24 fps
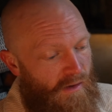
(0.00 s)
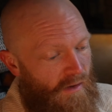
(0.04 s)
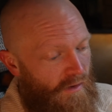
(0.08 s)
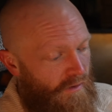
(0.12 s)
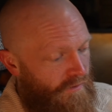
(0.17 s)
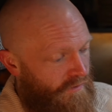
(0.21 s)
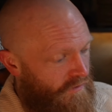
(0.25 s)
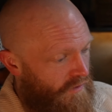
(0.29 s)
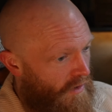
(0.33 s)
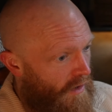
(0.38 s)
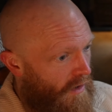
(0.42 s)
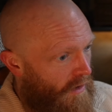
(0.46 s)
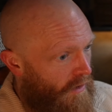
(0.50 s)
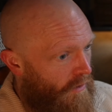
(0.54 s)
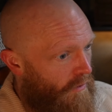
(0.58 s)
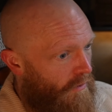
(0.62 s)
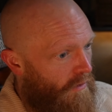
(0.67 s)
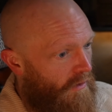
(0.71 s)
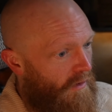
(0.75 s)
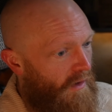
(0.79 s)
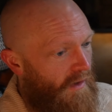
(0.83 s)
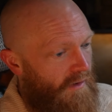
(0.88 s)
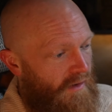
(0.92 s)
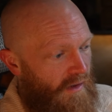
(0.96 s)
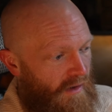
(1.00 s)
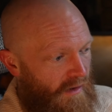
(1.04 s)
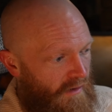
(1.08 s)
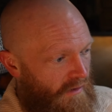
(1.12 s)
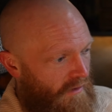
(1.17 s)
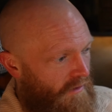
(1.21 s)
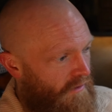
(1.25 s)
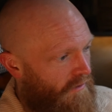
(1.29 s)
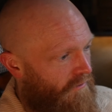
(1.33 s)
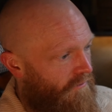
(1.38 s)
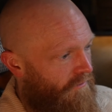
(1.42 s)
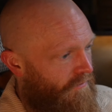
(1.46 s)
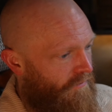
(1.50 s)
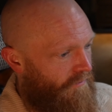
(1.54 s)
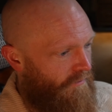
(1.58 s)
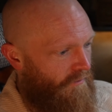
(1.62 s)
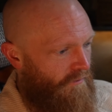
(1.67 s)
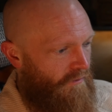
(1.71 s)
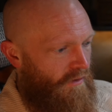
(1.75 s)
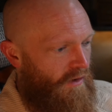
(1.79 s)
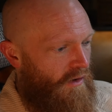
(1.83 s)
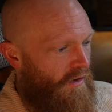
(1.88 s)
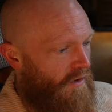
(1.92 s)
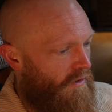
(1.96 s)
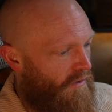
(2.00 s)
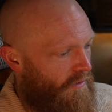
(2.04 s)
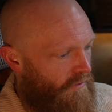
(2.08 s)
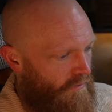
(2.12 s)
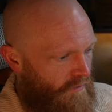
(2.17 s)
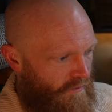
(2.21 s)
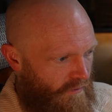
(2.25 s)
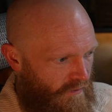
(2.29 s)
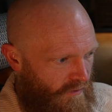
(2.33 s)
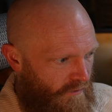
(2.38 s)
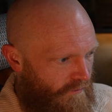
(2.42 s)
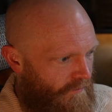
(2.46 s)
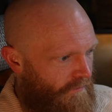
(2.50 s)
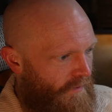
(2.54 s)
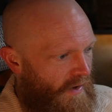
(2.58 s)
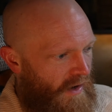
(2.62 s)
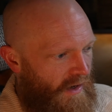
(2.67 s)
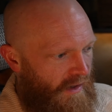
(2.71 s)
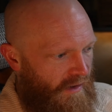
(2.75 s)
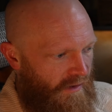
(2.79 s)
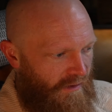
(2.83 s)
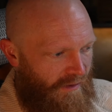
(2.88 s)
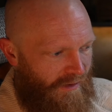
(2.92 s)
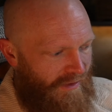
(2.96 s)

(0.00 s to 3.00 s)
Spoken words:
So I kind of, you find